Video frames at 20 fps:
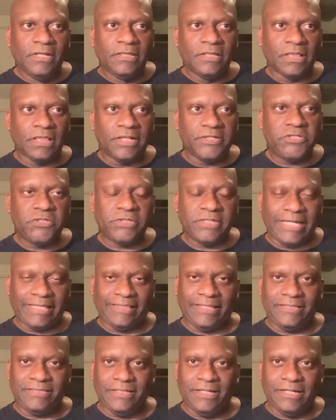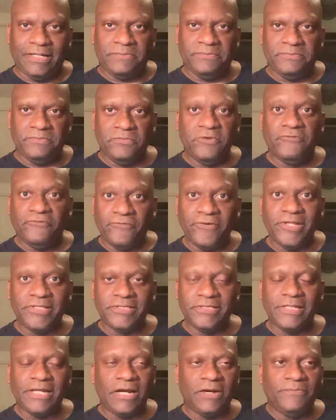lunch at that time. We're
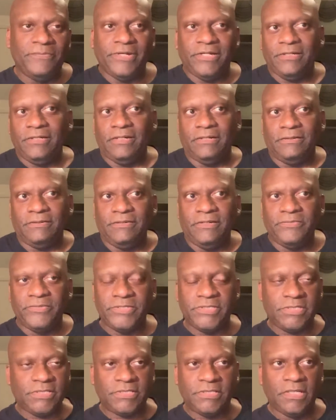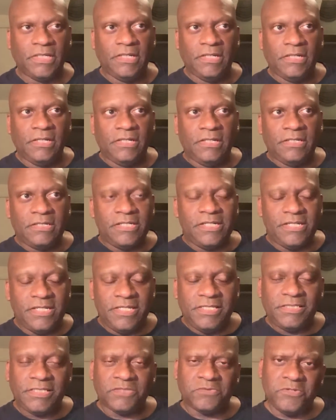friends now, but you know, it was.
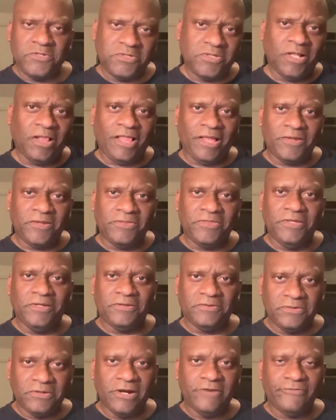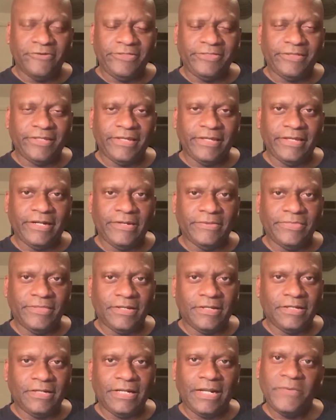He says, "Well, you talk like you think you know everything," and I
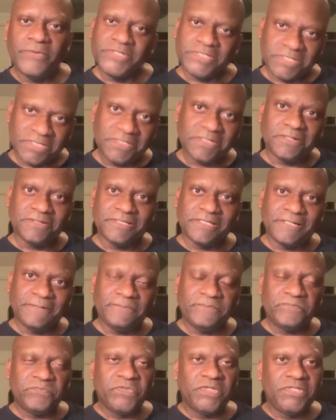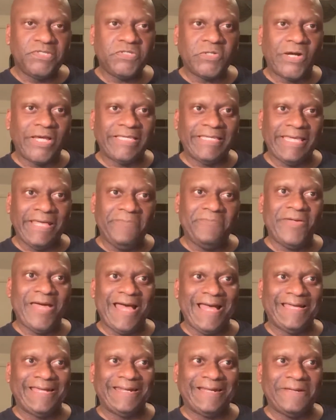thought, and I was insulted. So I came
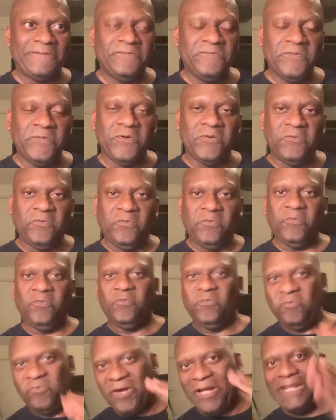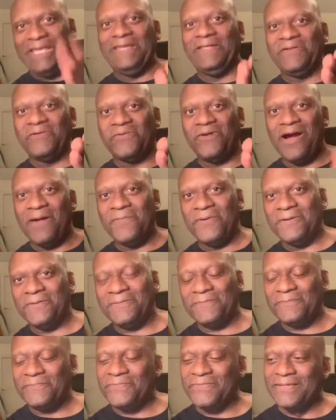back, and I remember running into Robert
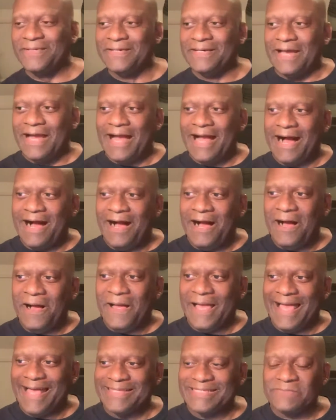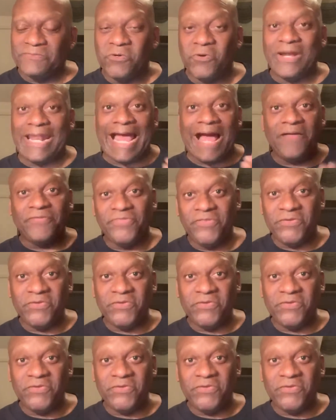uh, as I'm going out the